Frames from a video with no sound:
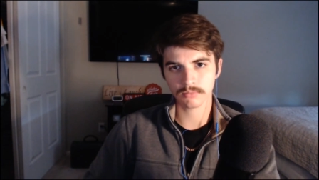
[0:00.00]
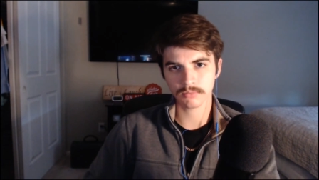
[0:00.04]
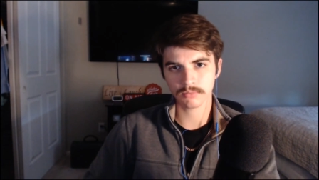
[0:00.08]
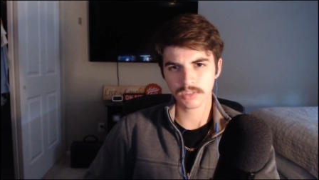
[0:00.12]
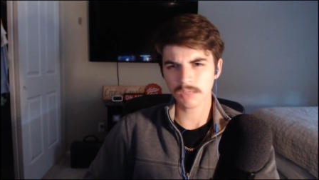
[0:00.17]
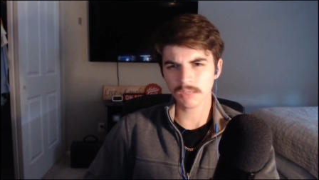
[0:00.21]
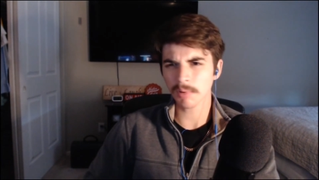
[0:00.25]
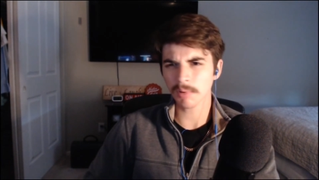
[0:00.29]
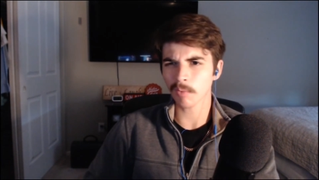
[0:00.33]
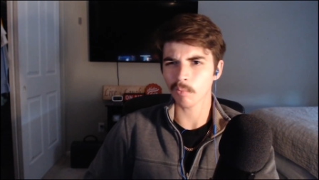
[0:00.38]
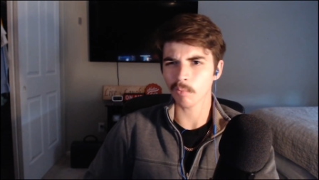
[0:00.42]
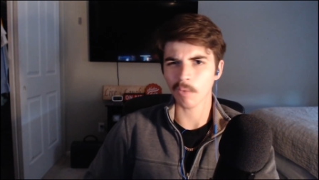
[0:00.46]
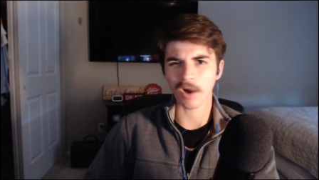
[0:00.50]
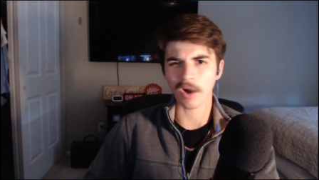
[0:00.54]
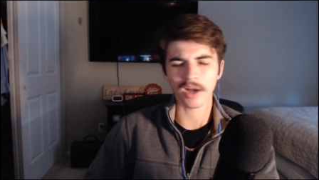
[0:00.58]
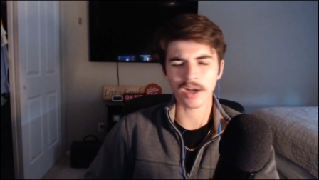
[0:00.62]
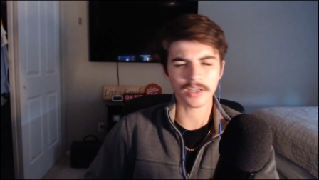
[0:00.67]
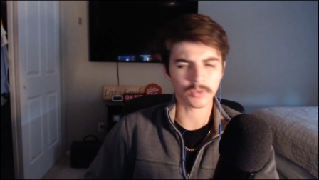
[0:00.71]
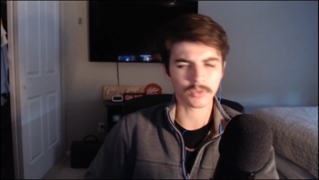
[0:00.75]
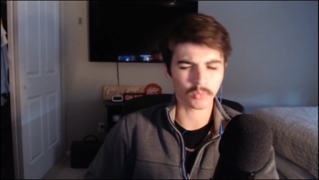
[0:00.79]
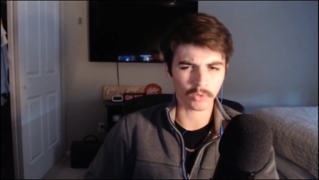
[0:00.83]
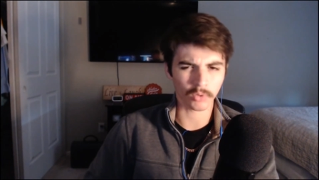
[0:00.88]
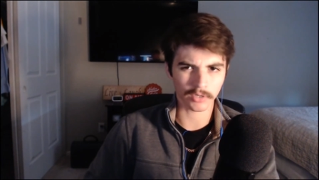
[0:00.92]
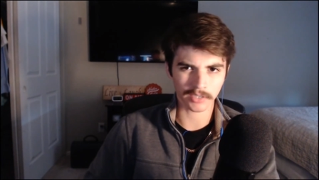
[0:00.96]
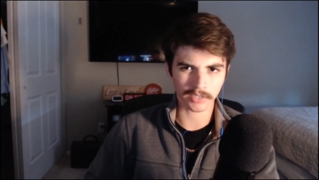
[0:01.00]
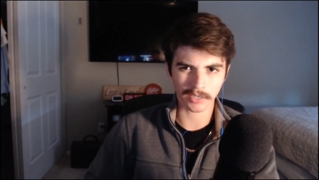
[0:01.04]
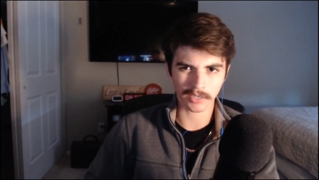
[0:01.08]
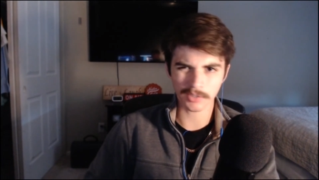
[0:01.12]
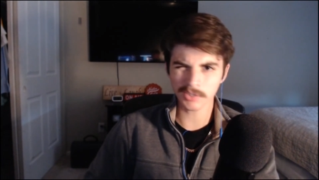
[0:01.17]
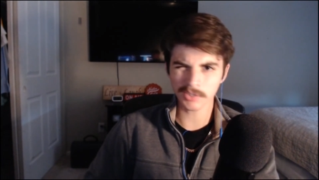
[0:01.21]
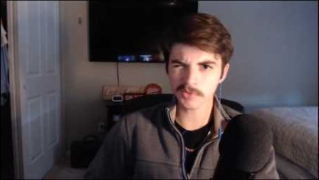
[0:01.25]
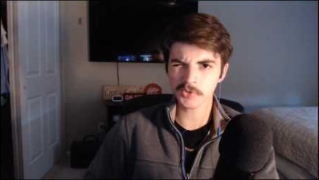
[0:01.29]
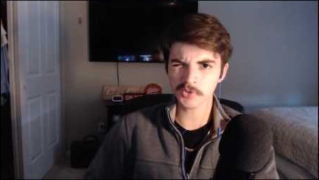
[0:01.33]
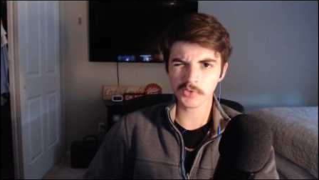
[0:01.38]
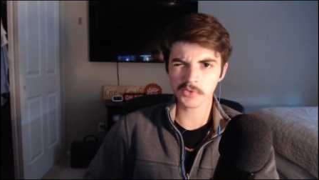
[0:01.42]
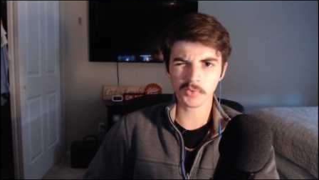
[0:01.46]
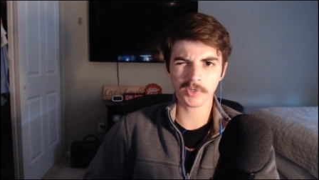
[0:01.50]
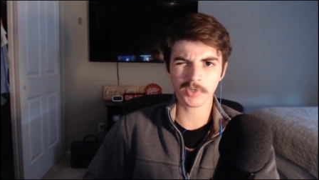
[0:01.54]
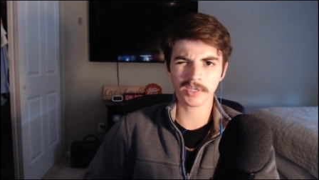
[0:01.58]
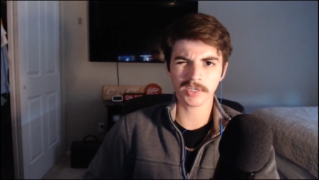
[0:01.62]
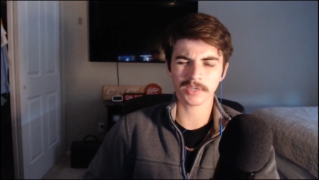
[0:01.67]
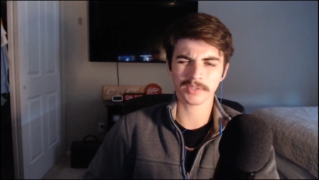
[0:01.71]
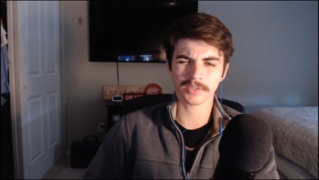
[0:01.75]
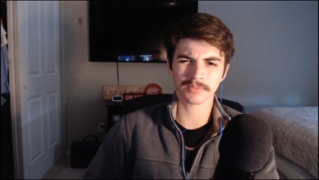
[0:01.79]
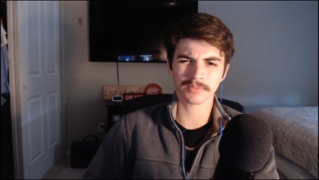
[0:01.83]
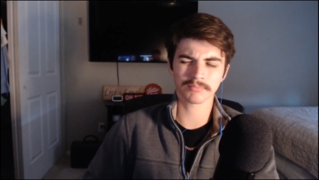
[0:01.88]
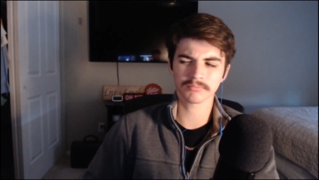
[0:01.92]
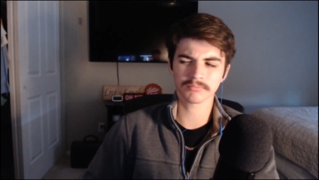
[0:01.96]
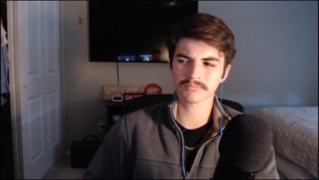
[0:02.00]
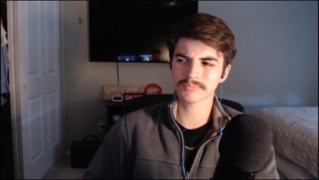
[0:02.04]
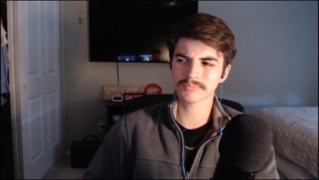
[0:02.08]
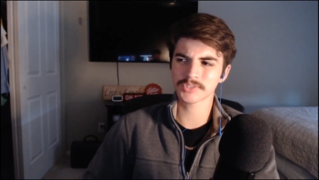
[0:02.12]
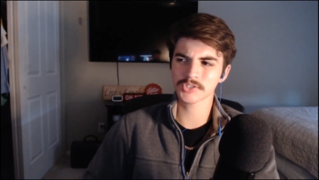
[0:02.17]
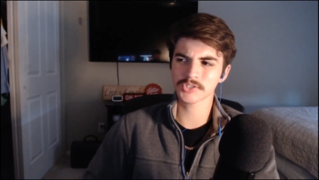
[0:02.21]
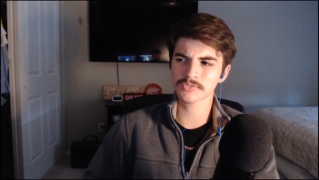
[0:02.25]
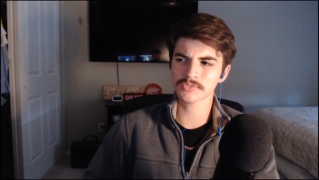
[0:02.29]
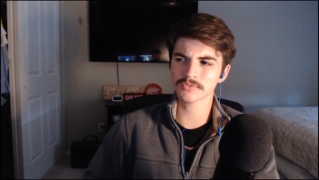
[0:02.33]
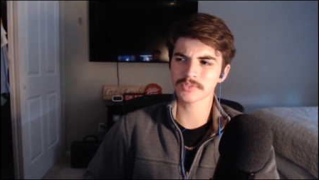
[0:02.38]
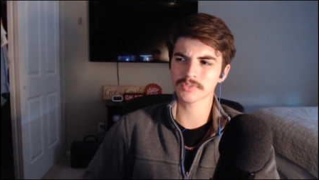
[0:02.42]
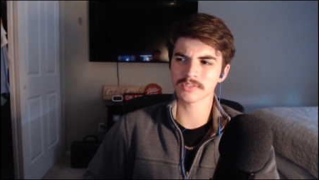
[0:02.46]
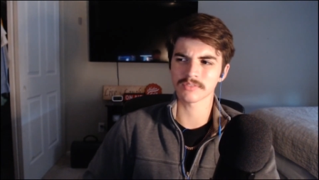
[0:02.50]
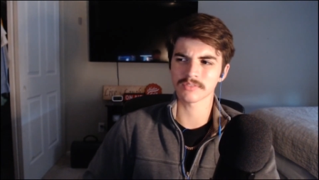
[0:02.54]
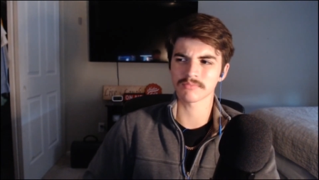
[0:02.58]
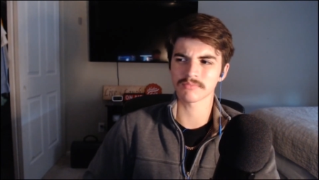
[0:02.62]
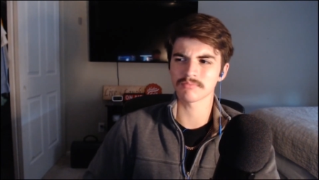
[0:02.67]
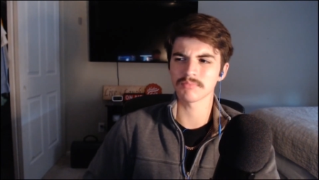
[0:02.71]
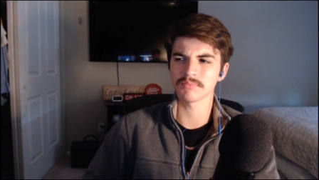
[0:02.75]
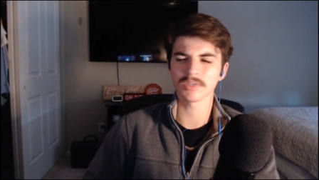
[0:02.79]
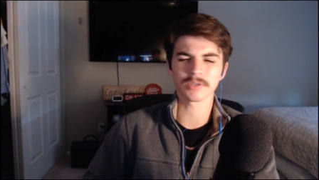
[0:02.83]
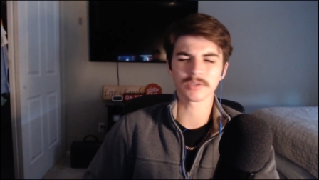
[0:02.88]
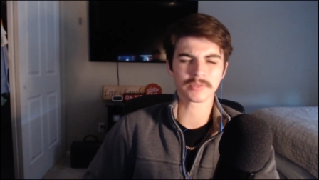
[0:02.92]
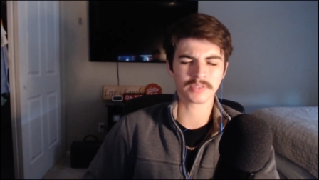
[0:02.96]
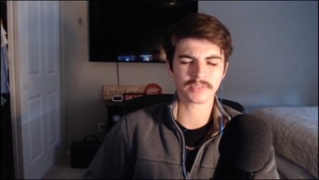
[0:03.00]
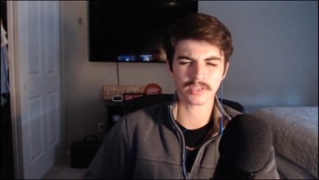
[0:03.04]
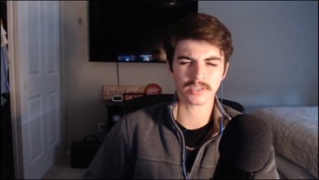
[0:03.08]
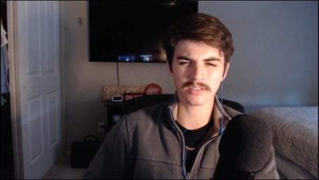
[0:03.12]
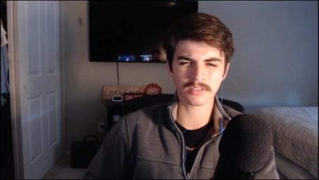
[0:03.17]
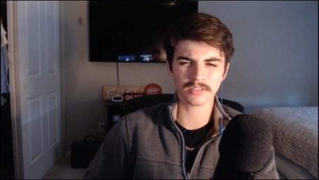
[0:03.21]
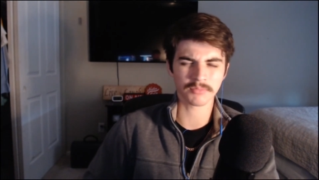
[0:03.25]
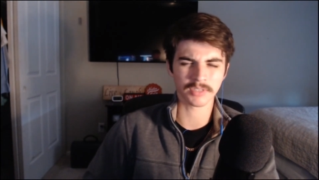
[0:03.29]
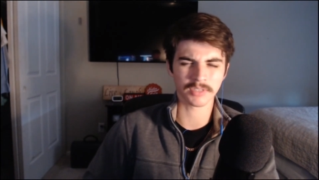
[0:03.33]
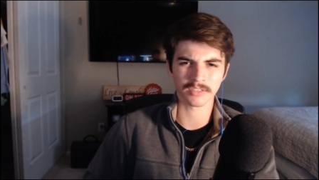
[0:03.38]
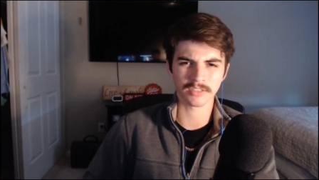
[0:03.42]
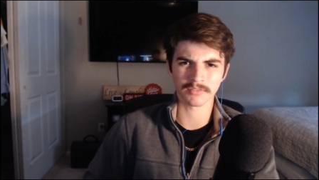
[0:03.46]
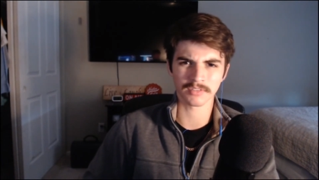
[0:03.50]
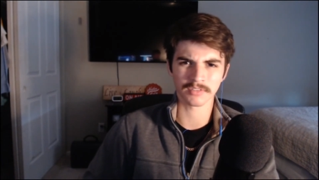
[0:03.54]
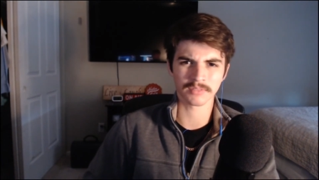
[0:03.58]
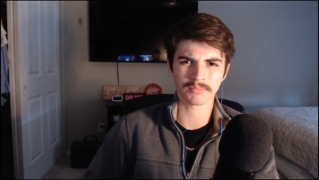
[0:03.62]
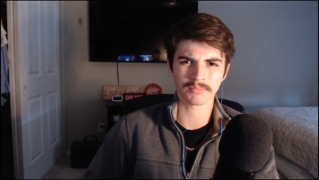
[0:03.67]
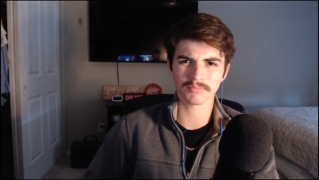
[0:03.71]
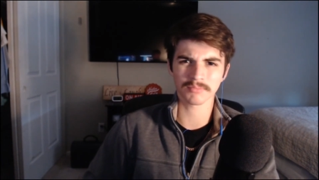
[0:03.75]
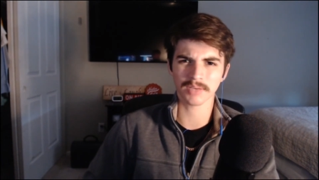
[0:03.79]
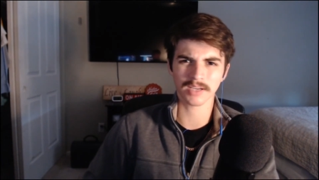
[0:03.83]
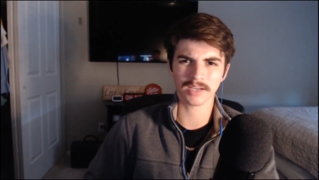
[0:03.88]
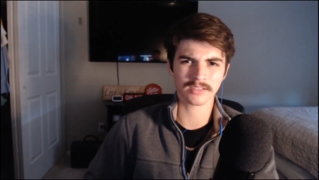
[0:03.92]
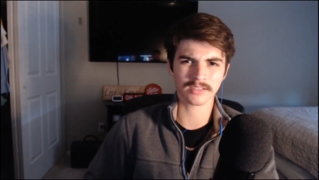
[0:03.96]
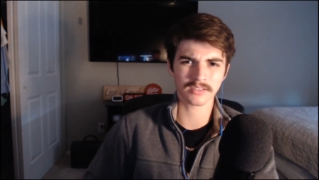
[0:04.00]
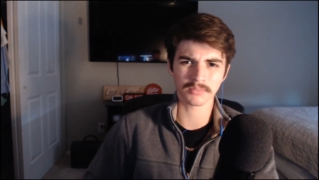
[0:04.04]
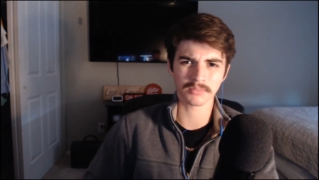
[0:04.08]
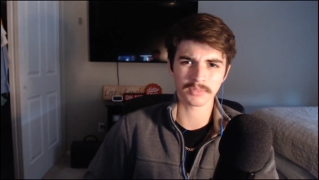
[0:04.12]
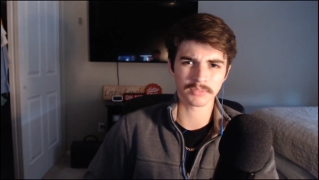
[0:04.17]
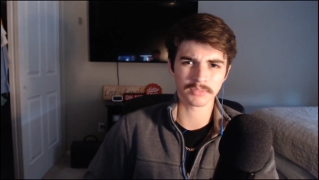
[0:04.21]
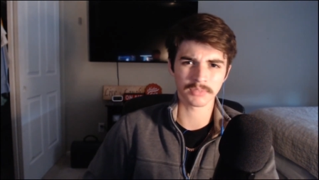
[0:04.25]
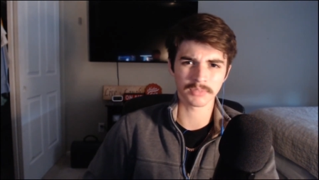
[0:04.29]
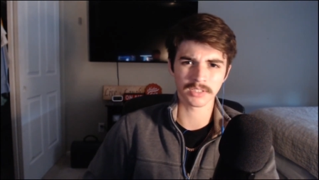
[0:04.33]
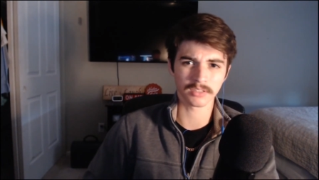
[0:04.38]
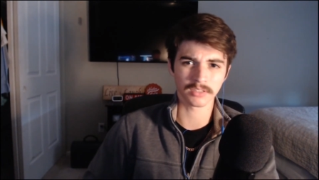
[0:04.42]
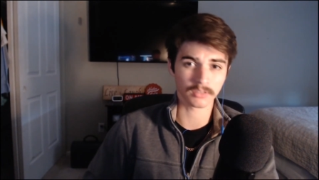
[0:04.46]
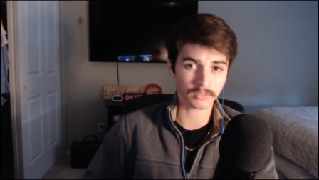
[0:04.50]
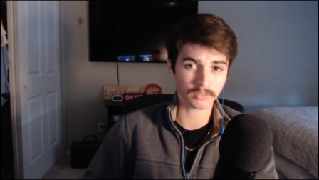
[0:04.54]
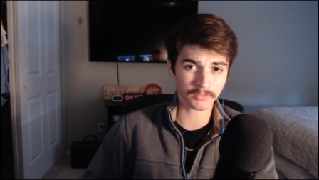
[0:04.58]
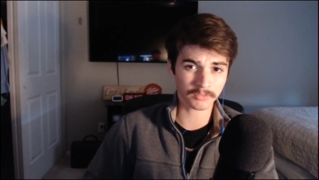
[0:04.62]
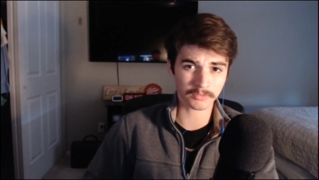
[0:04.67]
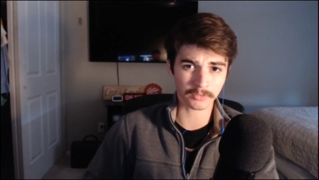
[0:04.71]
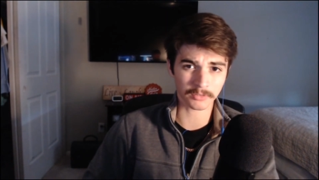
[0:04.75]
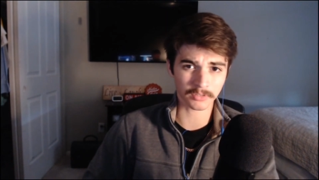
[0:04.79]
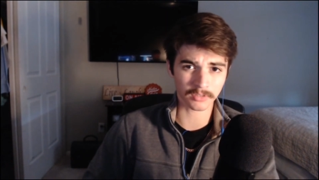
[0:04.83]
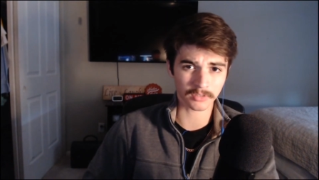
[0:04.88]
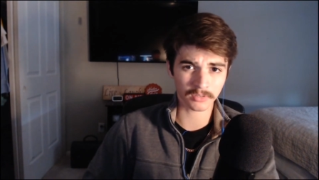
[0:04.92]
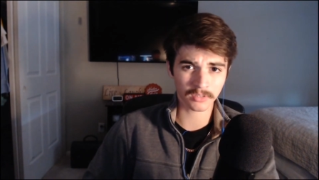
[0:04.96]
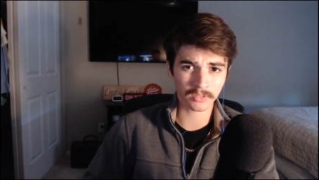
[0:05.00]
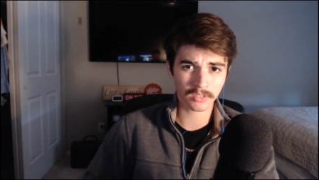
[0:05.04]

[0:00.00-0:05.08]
Think about why you work out. You don't just work out just for the mere sentiment of it possibly being good for you,